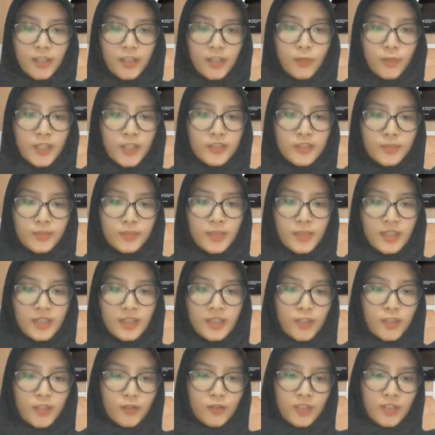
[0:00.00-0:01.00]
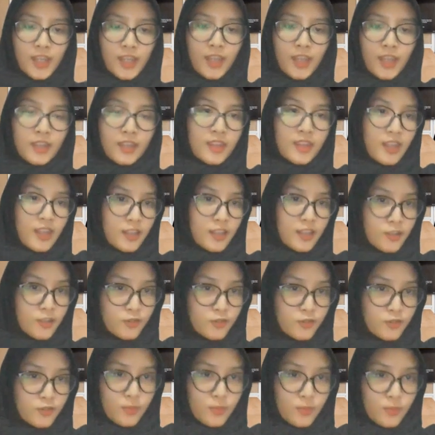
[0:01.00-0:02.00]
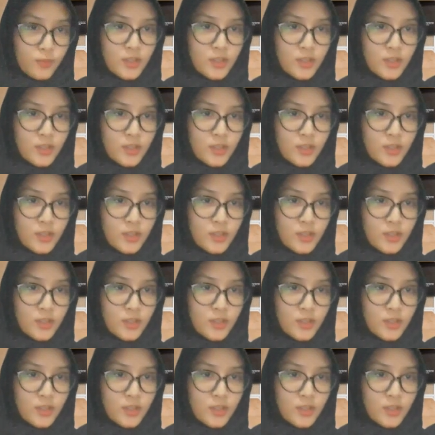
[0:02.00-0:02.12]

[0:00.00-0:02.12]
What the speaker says: meeting you again. Thank you so much.